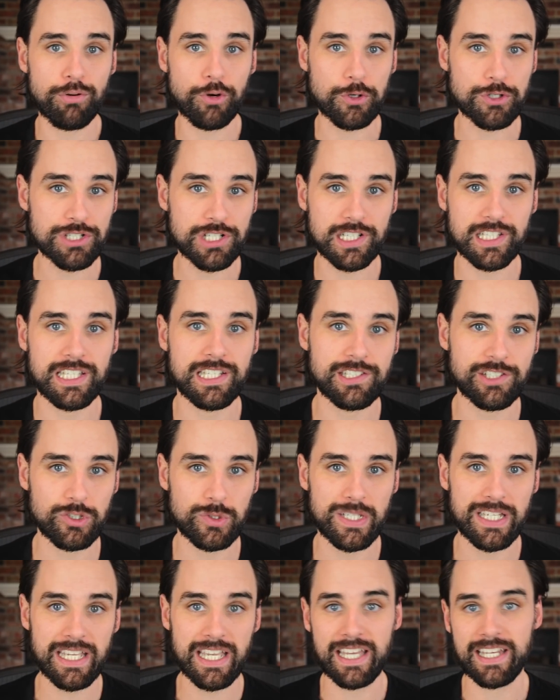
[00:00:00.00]
personally
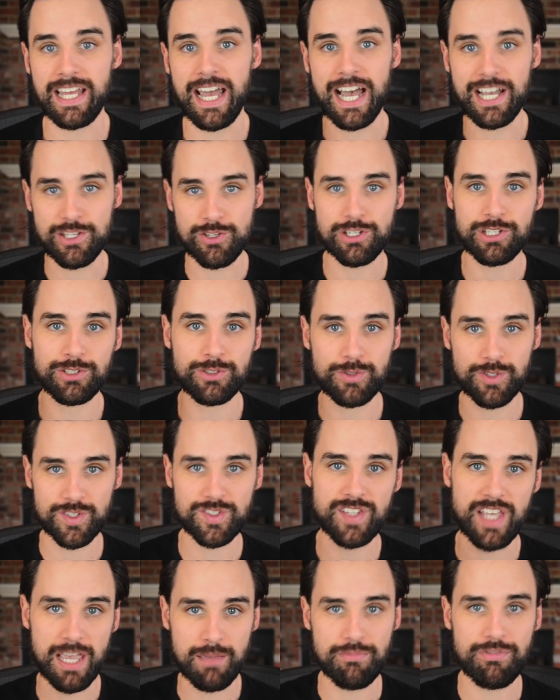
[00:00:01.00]
doing and how you can do
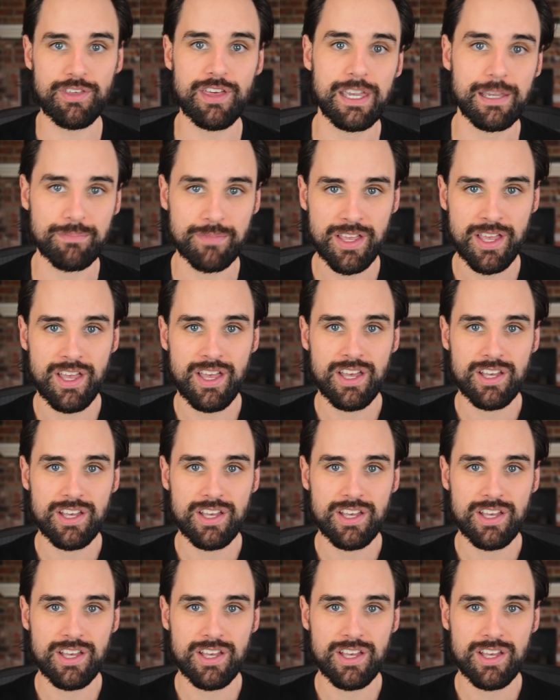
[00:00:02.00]
the same thing.